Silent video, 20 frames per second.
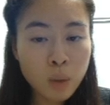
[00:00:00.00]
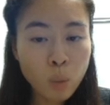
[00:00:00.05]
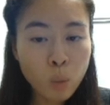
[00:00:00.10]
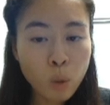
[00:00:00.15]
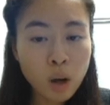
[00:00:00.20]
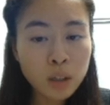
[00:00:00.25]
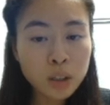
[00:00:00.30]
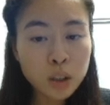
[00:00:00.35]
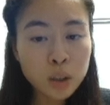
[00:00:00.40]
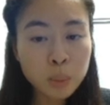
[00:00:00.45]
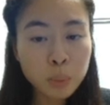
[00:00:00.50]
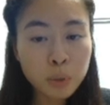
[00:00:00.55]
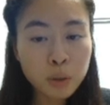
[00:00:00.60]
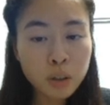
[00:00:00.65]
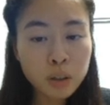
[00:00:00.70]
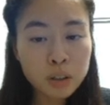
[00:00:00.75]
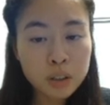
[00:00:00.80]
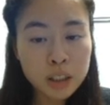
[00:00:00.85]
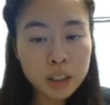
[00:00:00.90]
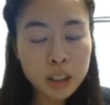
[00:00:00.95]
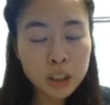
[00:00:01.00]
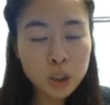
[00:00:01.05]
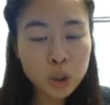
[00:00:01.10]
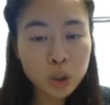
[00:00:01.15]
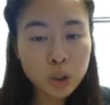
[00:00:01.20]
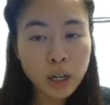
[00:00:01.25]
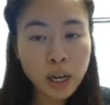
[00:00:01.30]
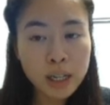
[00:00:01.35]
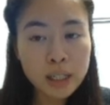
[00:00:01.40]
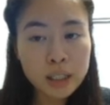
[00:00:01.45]
want to put on a
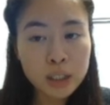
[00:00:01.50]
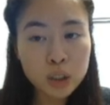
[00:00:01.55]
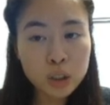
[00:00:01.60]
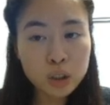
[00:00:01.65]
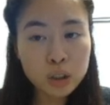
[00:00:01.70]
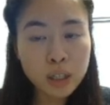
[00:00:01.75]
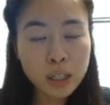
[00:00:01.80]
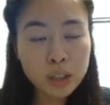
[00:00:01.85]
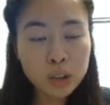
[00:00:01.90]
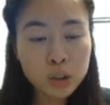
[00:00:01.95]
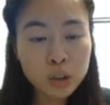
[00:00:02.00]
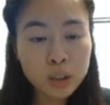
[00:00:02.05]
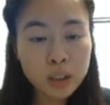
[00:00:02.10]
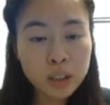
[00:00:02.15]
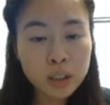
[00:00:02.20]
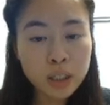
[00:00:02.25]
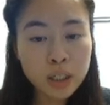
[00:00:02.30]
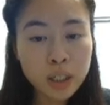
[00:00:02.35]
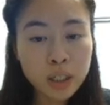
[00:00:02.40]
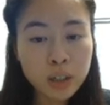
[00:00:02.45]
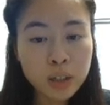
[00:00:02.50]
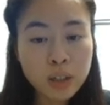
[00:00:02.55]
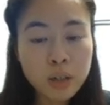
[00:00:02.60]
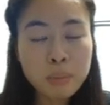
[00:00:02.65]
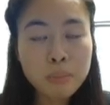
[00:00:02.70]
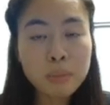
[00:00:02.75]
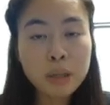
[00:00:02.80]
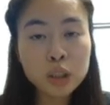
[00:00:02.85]
t-shirt, I can just enter it in here,